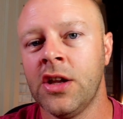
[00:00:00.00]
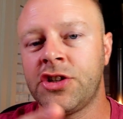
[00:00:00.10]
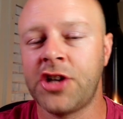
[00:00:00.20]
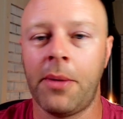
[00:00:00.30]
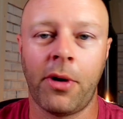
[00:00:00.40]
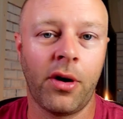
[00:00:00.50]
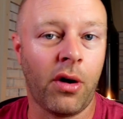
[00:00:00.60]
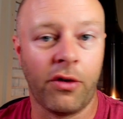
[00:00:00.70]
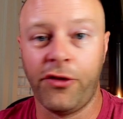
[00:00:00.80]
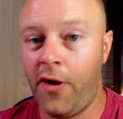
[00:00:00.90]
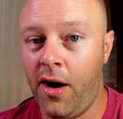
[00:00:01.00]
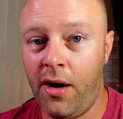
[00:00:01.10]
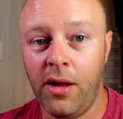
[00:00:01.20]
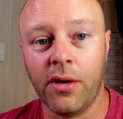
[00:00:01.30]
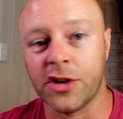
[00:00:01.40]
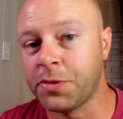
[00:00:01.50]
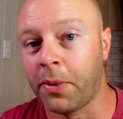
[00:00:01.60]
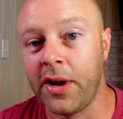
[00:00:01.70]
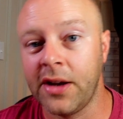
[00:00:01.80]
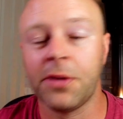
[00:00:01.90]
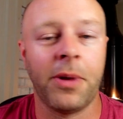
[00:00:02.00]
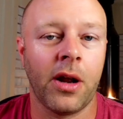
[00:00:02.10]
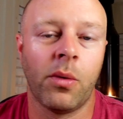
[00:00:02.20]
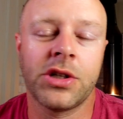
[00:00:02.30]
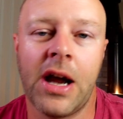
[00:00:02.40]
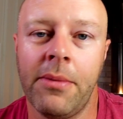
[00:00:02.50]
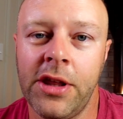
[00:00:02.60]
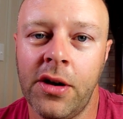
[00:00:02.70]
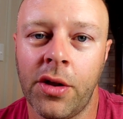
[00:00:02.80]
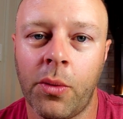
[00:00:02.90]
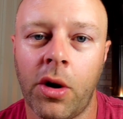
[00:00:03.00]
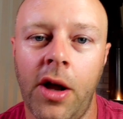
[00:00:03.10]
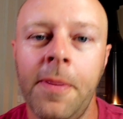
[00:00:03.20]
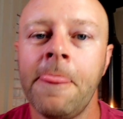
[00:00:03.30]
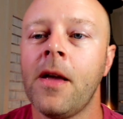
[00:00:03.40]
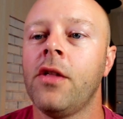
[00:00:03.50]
summer or fall or spring, depending on what time of the year that we're on.